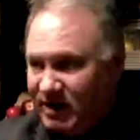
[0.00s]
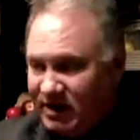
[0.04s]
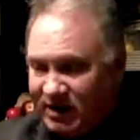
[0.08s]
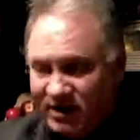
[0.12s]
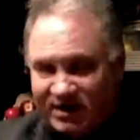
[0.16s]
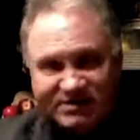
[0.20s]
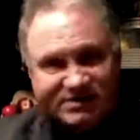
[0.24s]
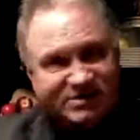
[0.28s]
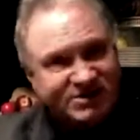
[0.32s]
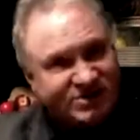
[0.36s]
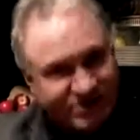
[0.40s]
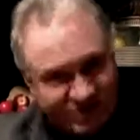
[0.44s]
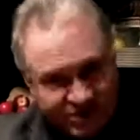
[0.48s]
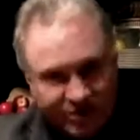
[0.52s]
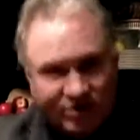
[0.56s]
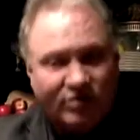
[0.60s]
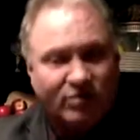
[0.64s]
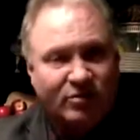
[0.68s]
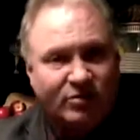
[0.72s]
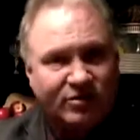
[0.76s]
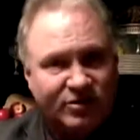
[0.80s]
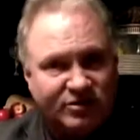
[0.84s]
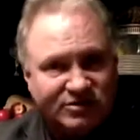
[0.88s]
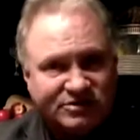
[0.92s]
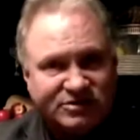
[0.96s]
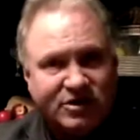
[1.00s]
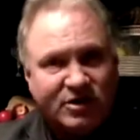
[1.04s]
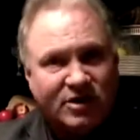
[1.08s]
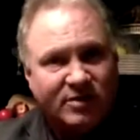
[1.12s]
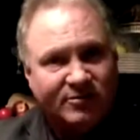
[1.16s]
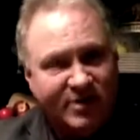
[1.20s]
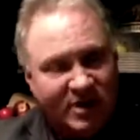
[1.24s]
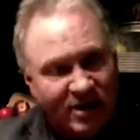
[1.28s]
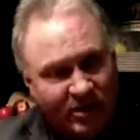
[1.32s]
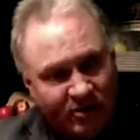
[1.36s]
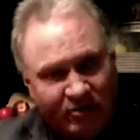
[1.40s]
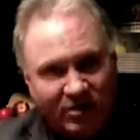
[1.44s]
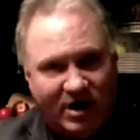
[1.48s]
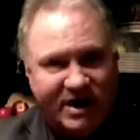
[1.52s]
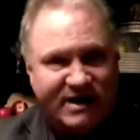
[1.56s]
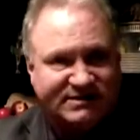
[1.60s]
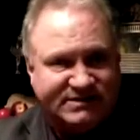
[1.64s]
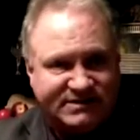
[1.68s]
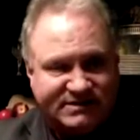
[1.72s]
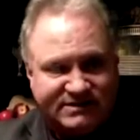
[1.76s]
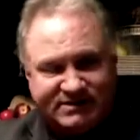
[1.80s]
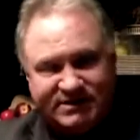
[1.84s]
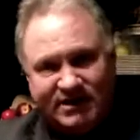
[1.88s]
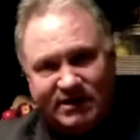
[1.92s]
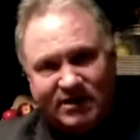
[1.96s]
because soon there's going to be a
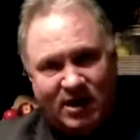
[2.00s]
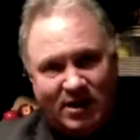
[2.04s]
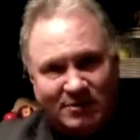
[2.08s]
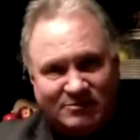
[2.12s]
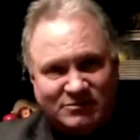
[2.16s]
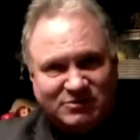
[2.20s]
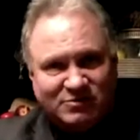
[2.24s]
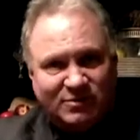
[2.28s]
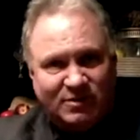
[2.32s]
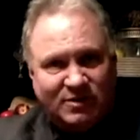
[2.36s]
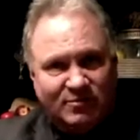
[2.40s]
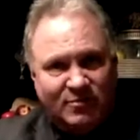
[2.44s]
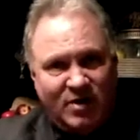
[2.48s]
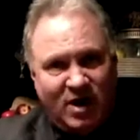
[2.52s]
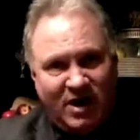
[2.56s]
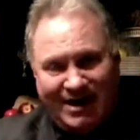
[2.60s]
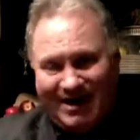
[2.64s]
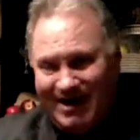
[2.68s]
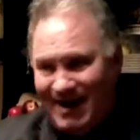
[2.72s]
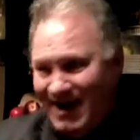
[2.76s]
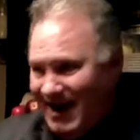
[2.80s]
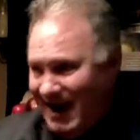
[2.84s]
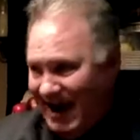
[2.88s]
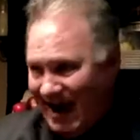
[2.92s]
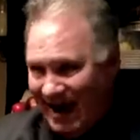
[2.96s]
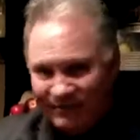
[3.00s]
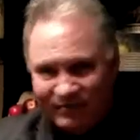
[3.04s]
crisis that comes with the money.